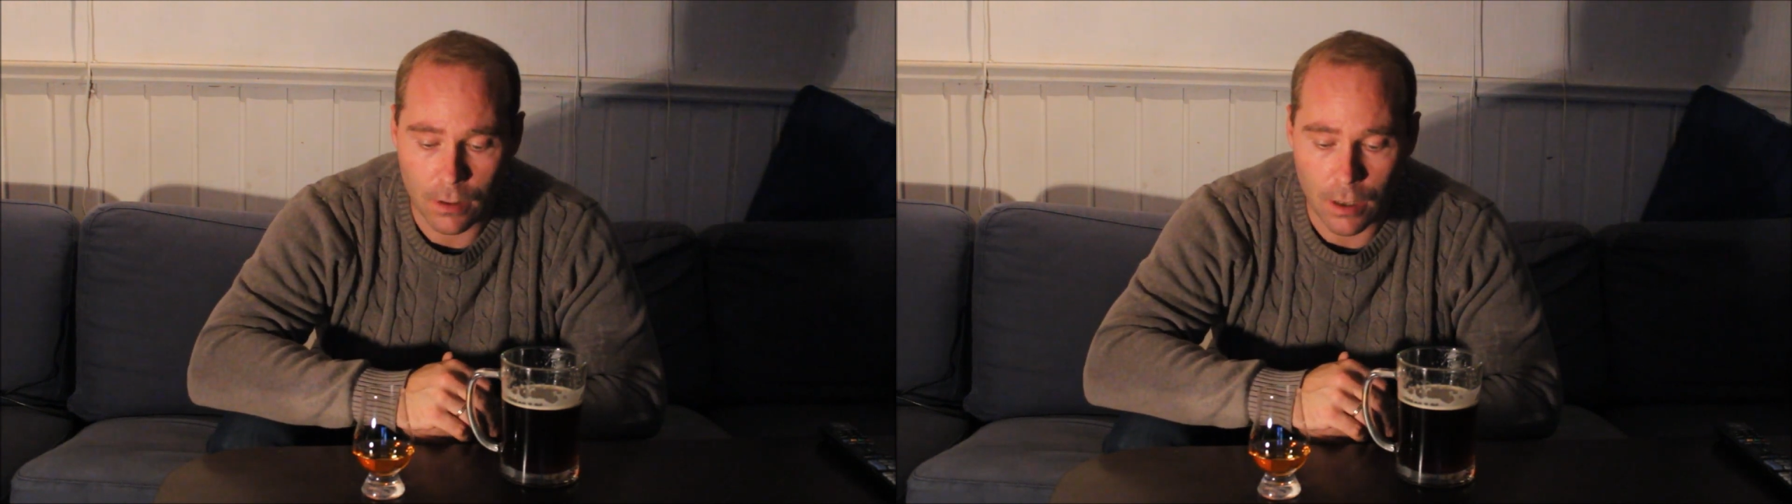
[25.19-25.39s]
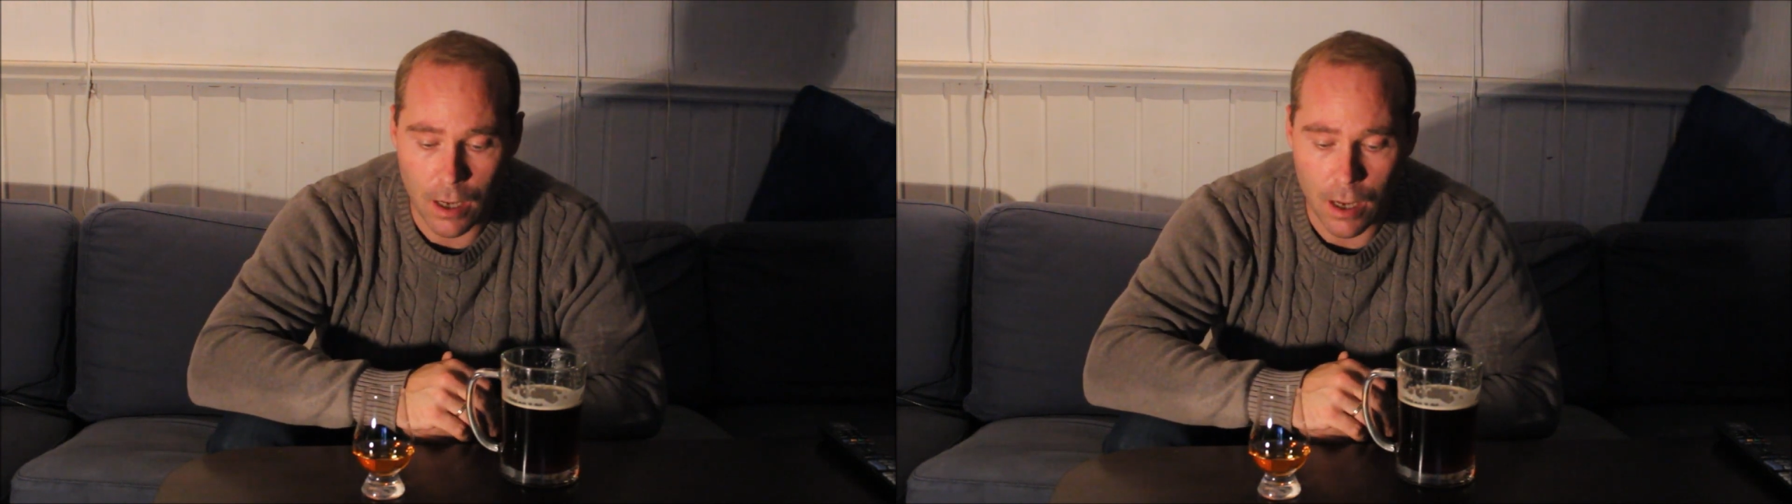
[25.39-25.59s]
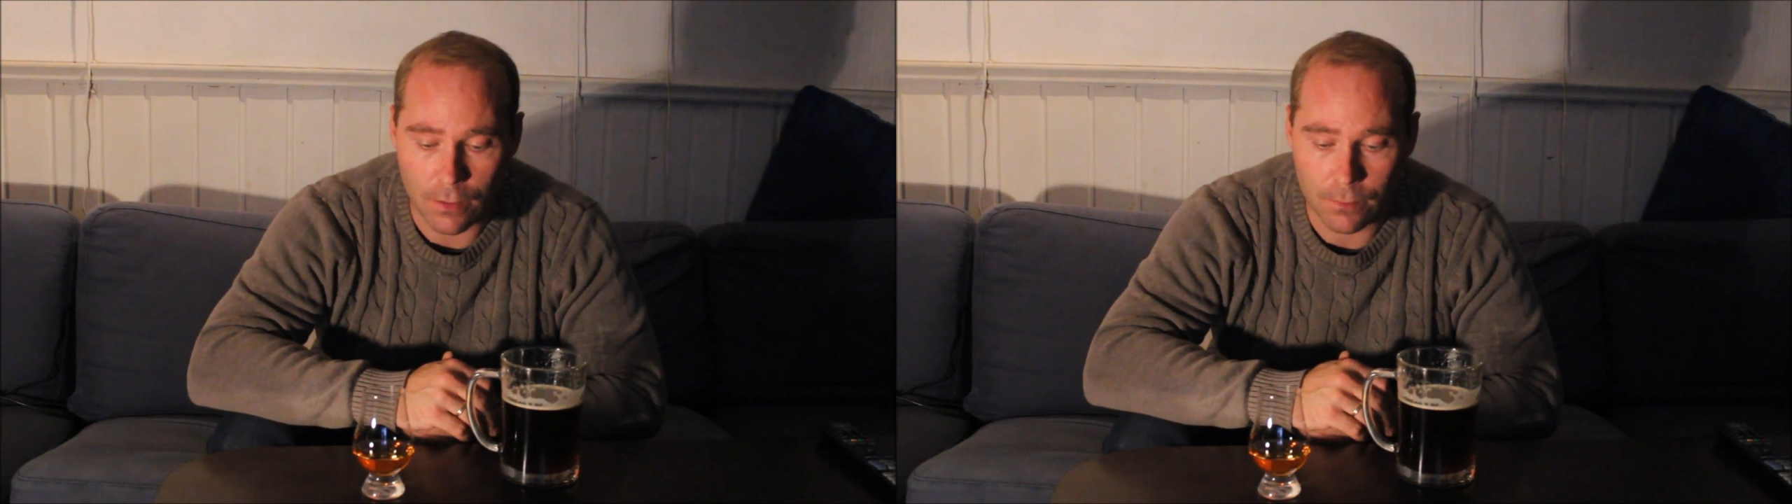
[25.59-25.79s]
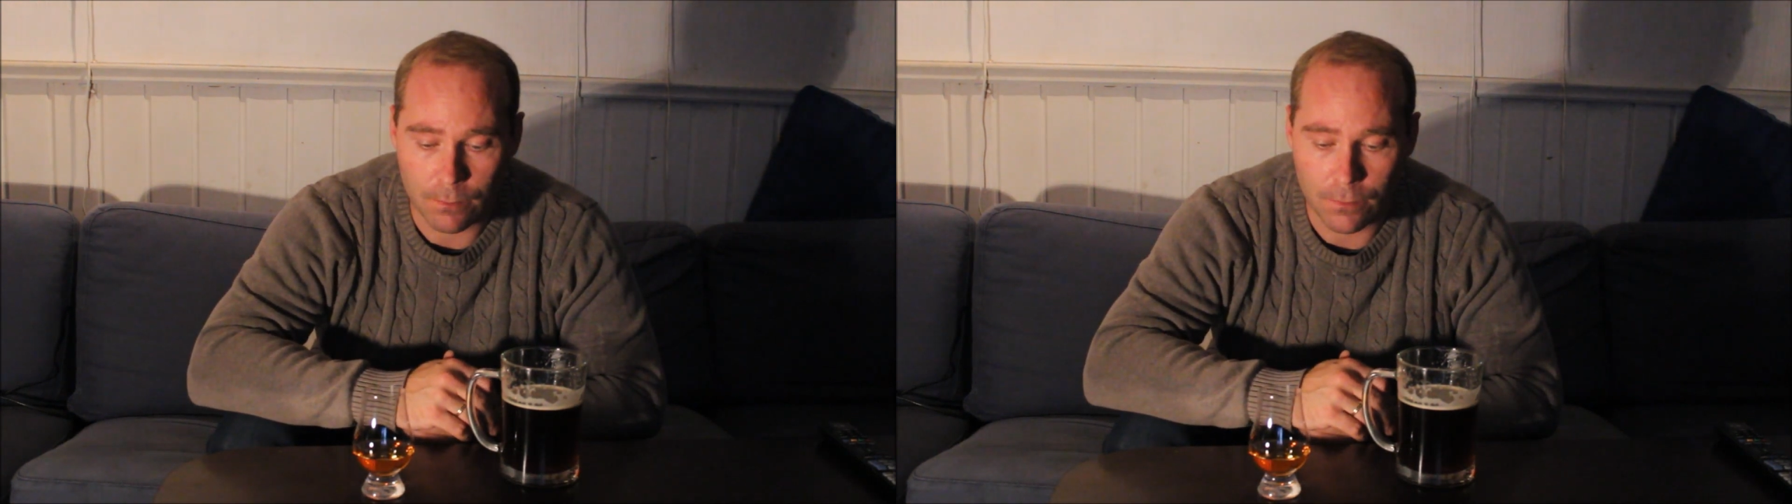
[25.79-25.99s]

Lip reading: had